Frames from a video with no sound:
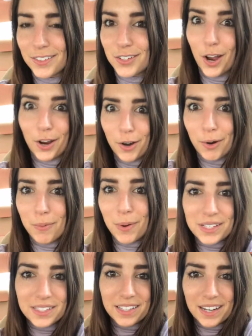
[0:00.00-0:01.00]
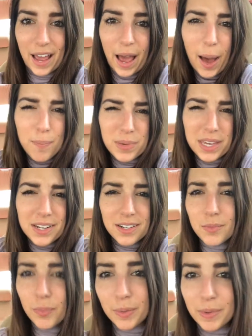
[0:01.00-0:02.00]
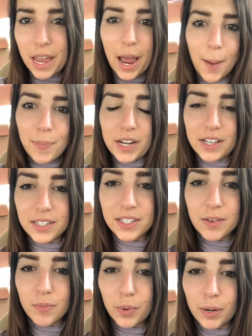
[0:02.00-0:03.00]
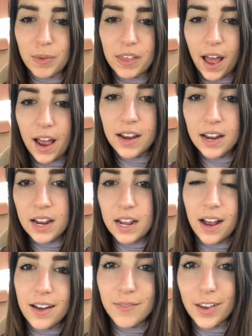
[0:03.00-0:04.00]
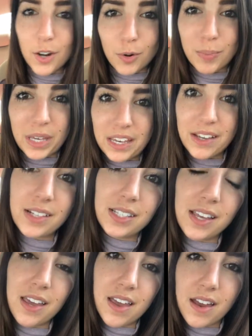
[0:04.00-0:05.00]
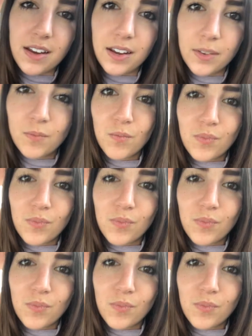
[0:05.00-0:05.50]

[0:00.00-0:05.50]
shocker, wasn't happy. It didn't bring me happiness. It didn't bring me that kind of inner peace and